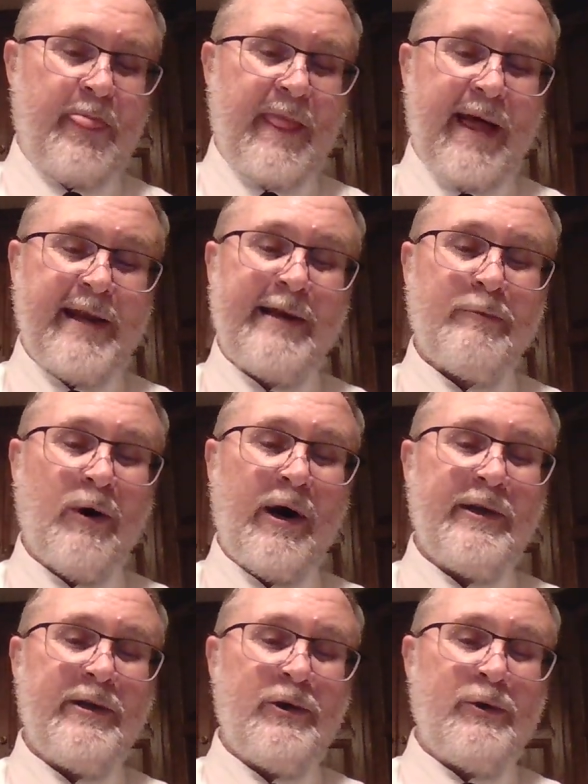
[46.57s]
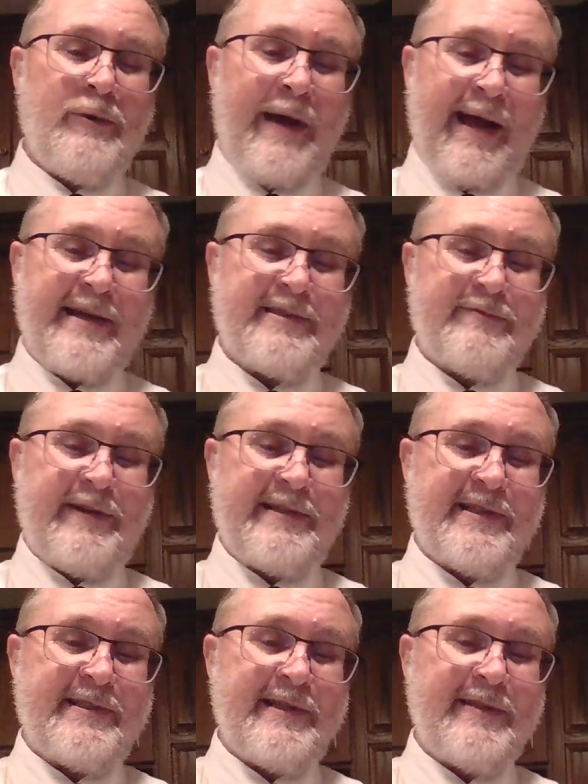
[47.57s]
Anyone who has
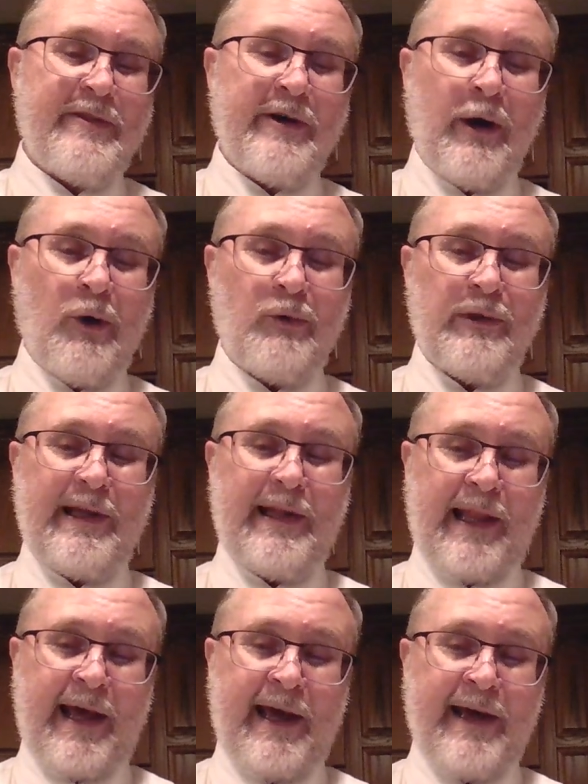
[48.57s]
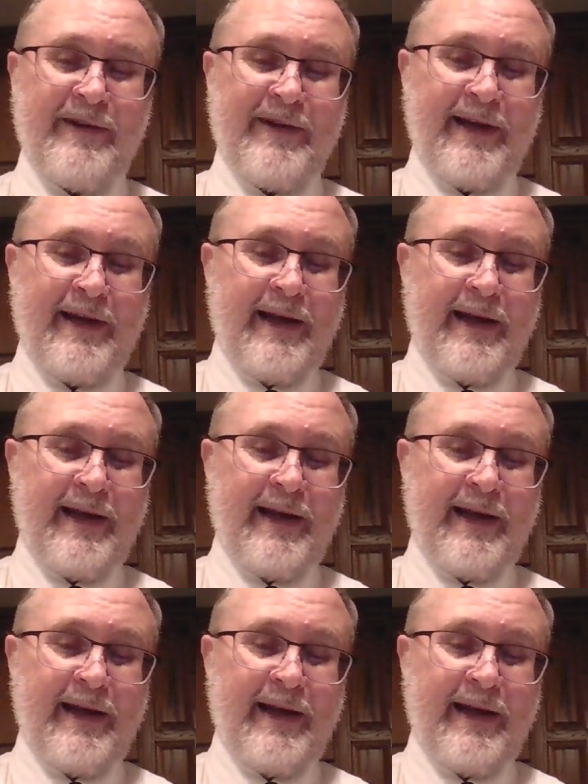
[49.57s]
visited the Holy Land